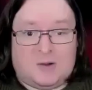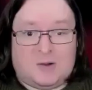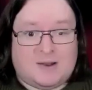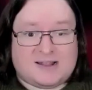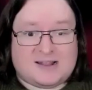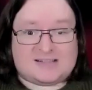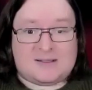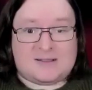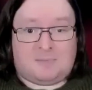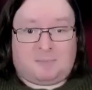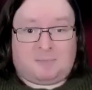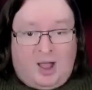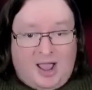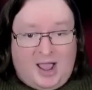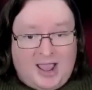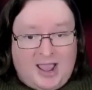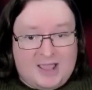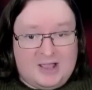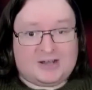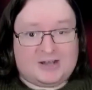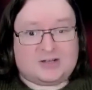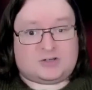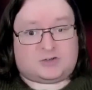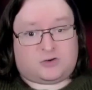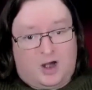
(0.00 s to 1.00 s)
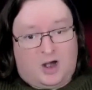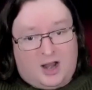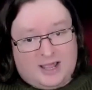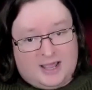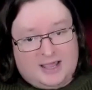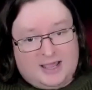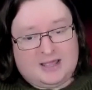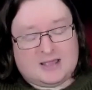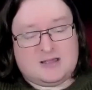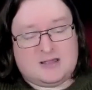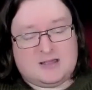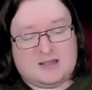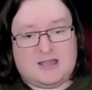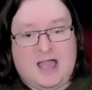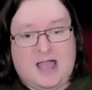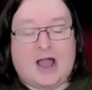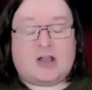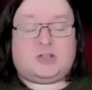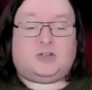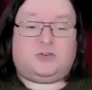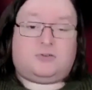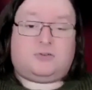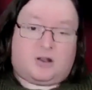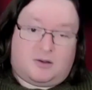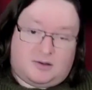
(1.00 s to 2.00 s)
to know unless I buy it and try it. How
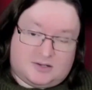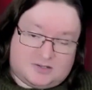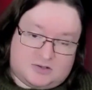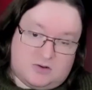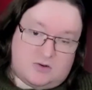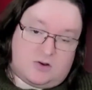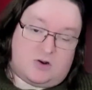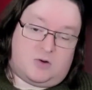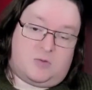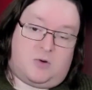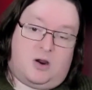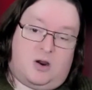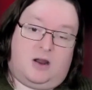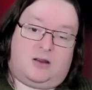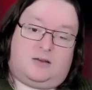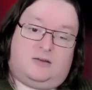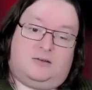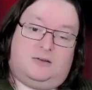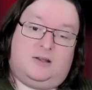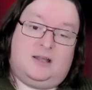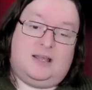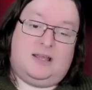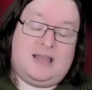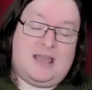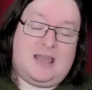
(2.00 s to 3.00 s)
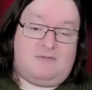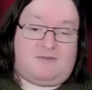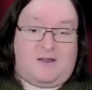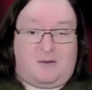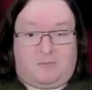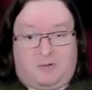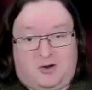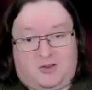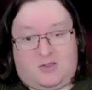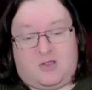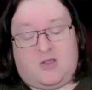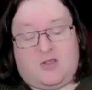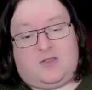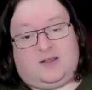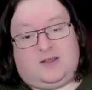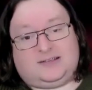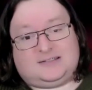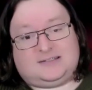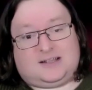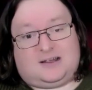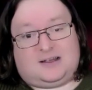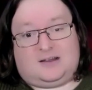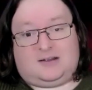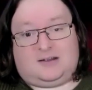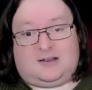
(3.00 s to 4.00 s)
do you know it's not going to work? In fact, one of the
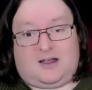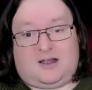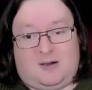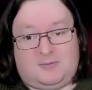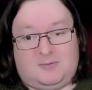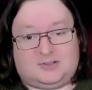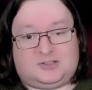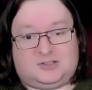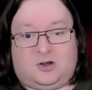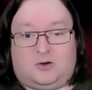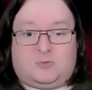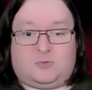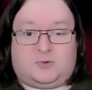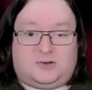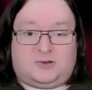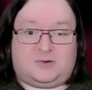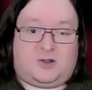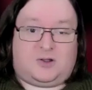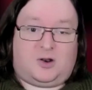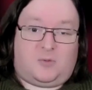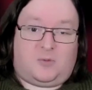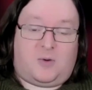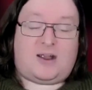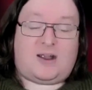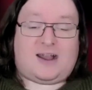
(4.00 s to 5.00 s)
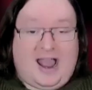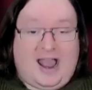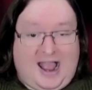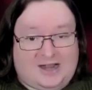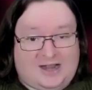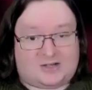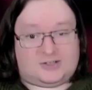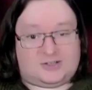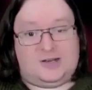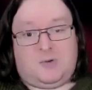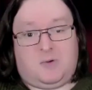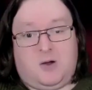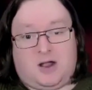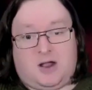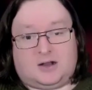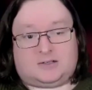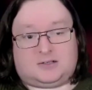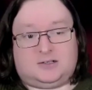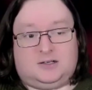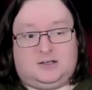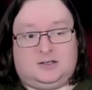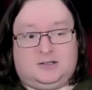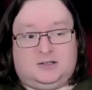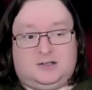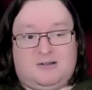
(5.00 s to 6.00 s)
things that I was told wasn't going to work actually worked